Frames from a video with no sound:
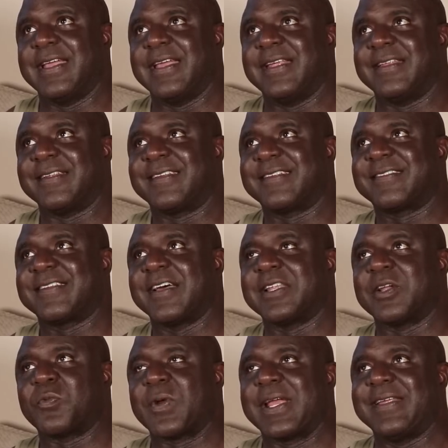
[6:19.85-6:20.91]
it
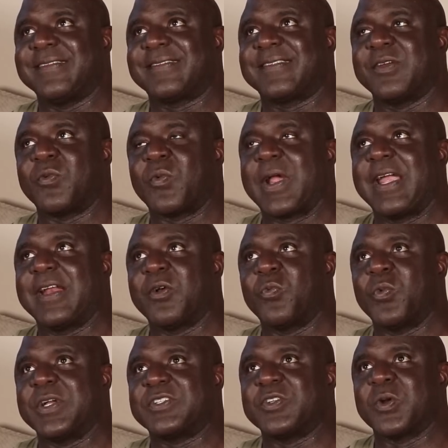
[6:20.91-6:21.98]
accelerates the rate at
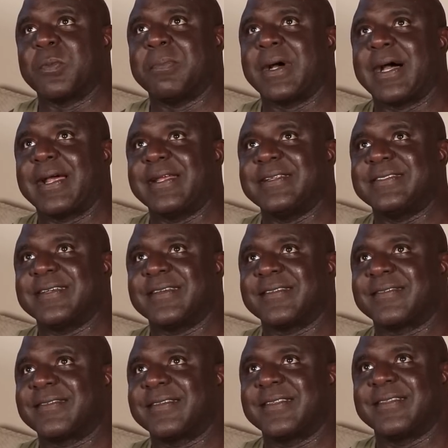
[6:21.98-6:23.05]
which your body
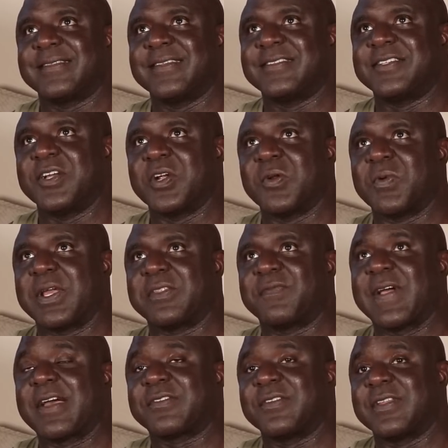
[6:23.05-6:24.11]
just deteriorates
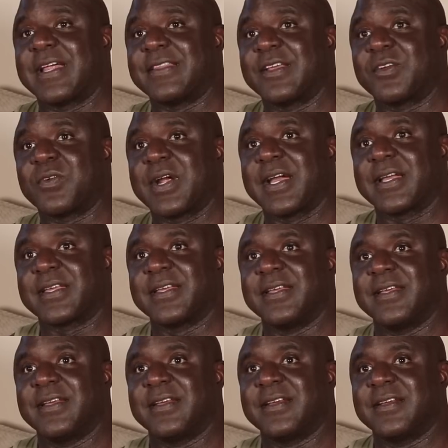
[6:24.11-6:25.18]
faster than I think crack.
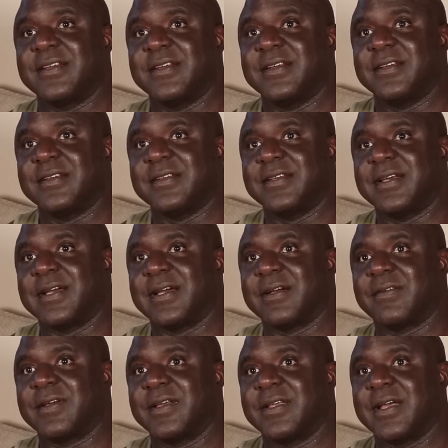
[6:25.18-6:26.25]
So bad.
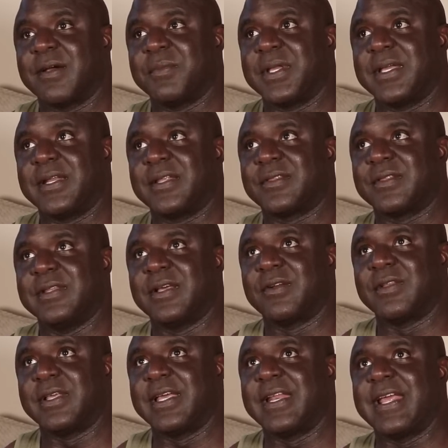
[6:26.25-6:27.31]
Yeah, I mean, it's
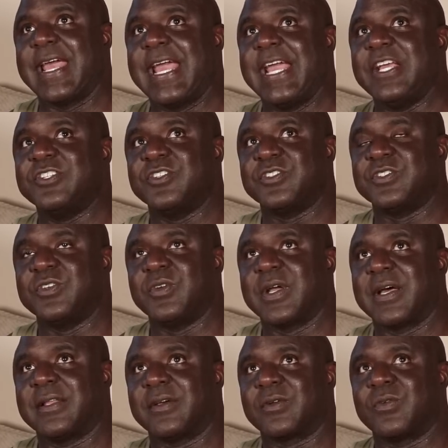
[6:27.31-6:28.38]
literally it ages you
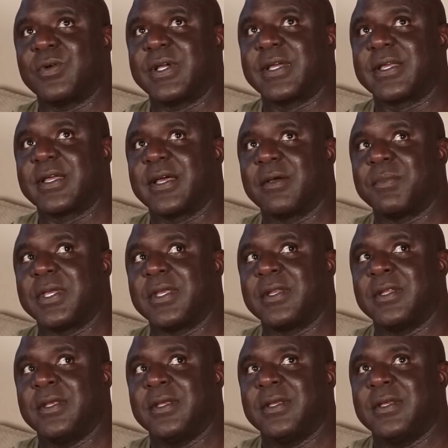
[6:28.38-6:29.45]
hella quick. I
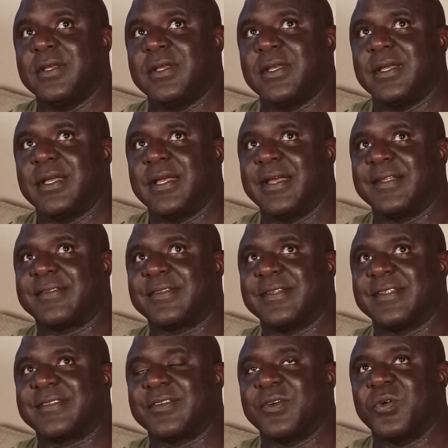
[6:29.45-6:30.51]
mean, it's
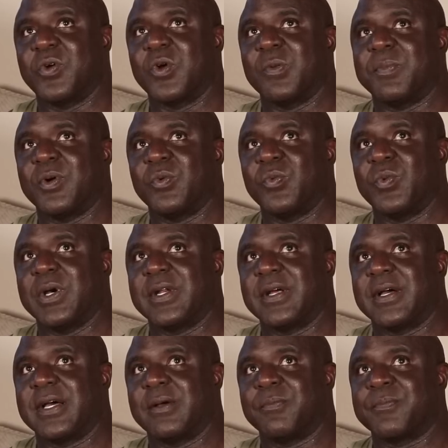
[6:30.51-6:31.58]
it's horrible. What
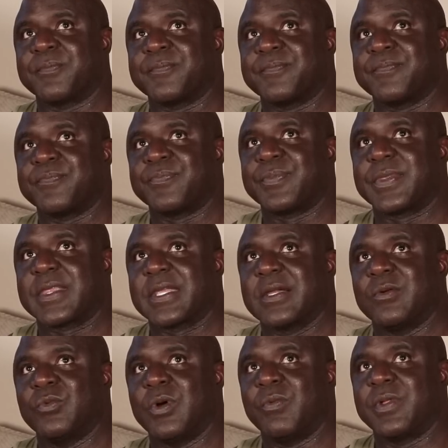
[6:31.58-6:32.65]
um,
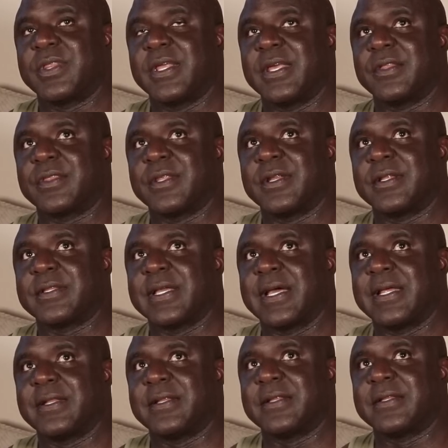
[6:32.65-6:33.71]
what was the incident
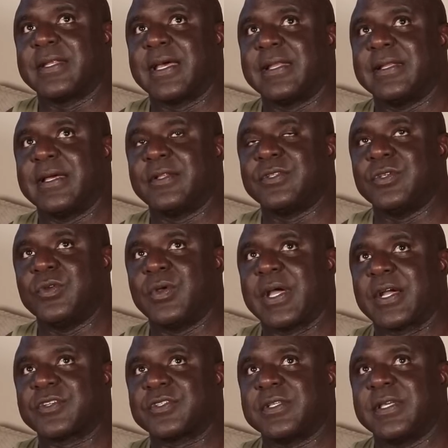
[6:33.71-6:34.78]
that that led you
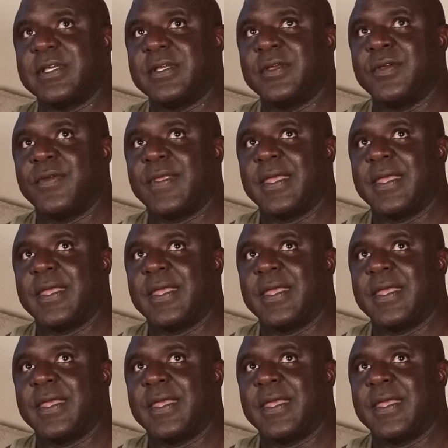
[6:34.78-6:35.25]
actually